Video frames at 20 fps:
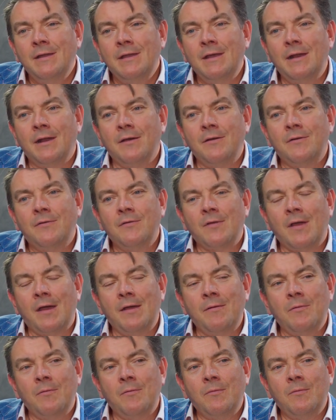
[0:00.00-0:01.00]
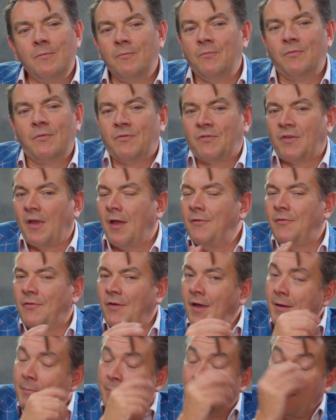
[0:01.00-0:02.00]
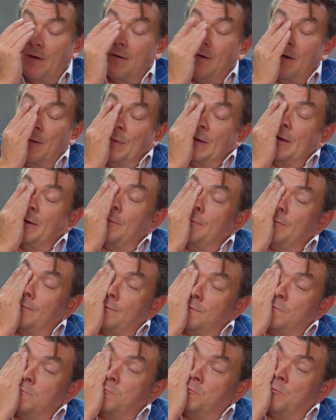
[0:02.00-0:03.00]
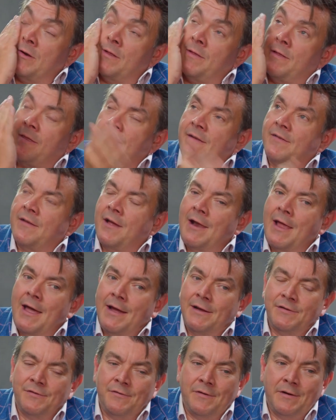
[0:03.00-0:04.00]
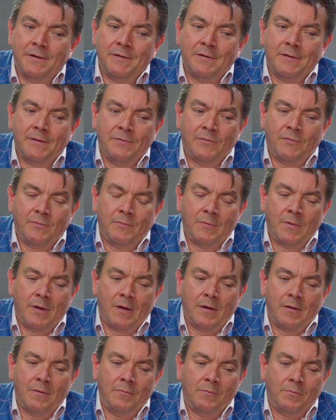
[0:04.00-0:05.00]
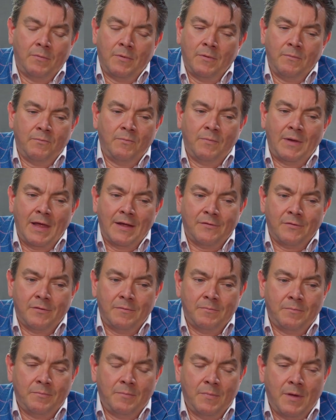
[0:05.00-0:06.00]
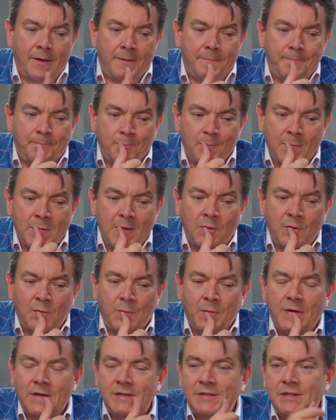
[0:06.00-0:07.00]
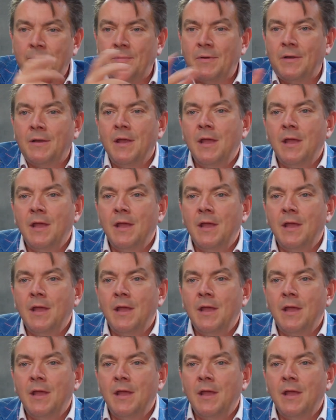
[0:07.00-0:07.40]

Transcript: Because sidebar. I mean, I was one of the things I lecture in entrepreneurship